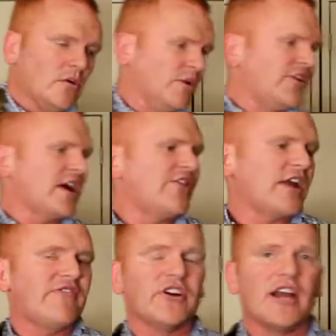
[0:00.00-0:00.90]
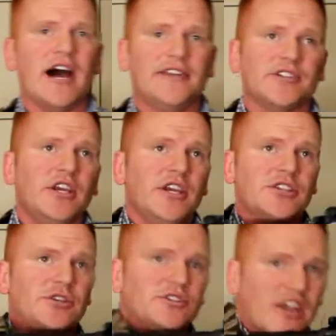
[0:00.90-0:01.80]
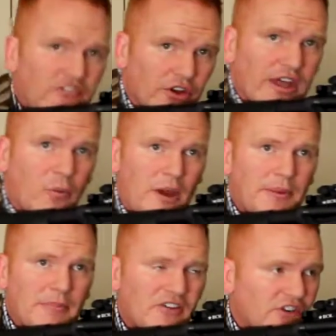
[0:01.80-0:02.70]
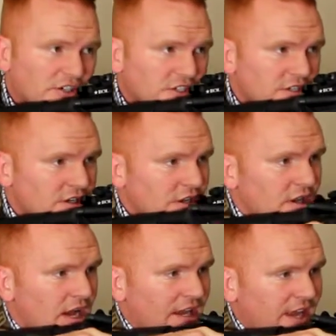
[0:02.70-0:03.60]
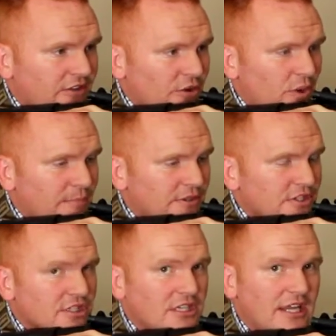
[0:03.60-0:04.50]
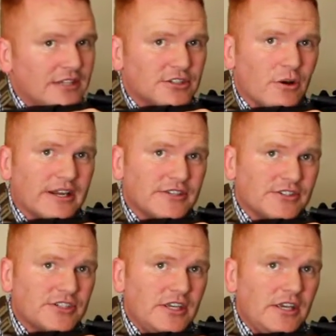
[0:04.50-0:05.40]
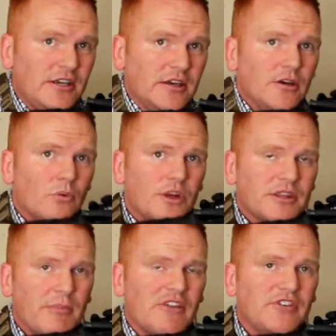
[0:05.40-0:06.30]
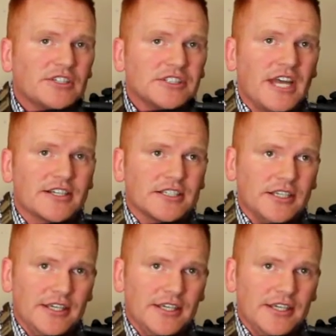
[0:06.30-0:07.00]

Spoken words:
one thing I think I forgot is, as soon as I feel that weapon malfunction, I cant the weapon just slightly so I can see what the malfunction actually